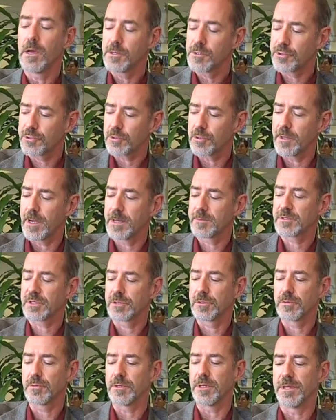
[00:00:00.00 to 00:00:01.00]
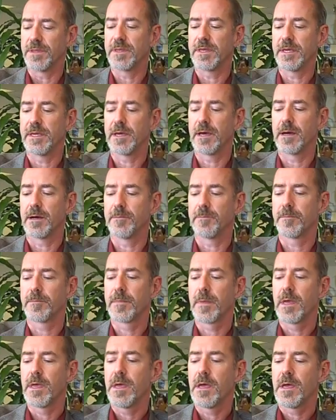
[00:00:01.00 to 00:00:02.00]
Sure, absolutely. The um,
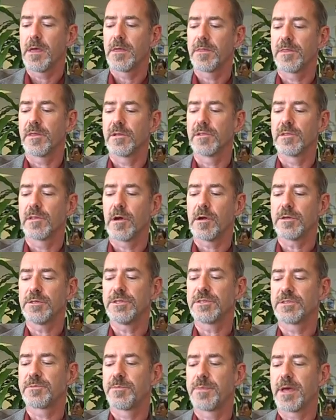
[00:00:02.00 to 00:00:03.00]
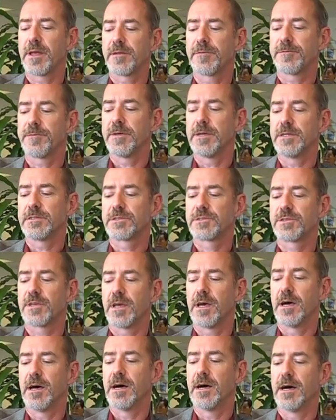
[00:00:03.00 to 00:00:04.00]
the largest benefits
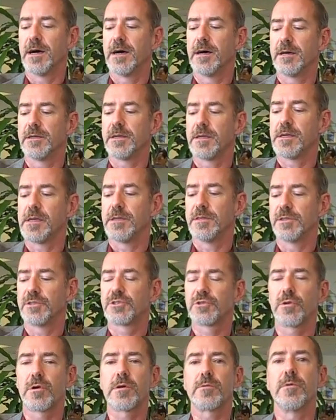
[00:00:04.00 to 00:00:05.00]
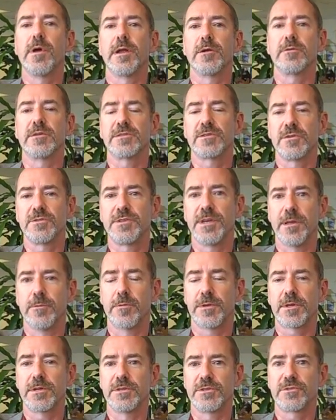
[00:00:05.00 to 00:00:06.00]
uh, in the short run are associated
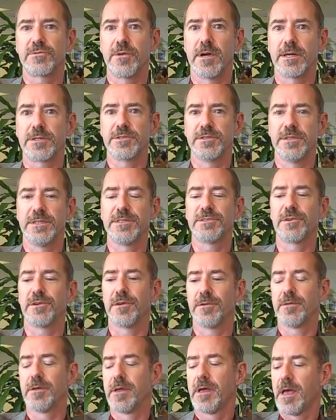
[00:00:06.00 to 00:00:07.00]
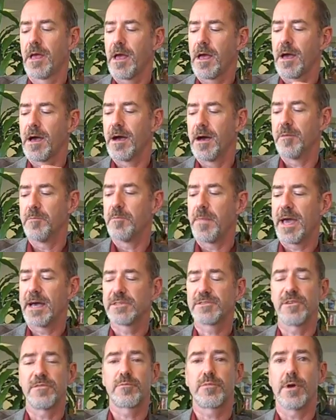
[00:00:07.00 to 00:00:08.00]
with construction. These are uh,
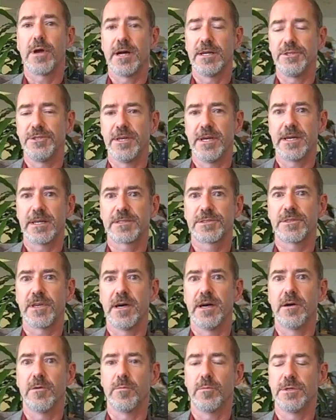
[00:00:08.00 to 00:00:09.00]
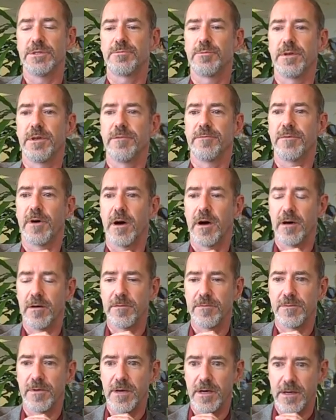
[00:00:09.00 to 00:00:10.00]
massive projects, uh, which would
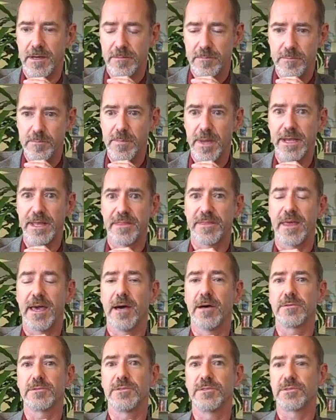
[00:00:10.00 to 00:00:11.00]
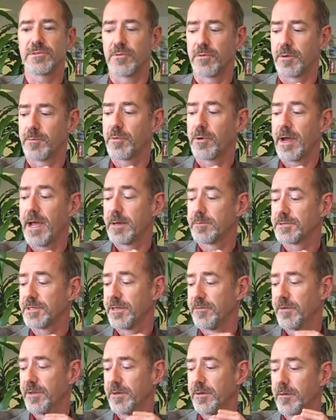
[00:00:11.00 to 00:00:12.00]
involve uh, many thousands or perhaps even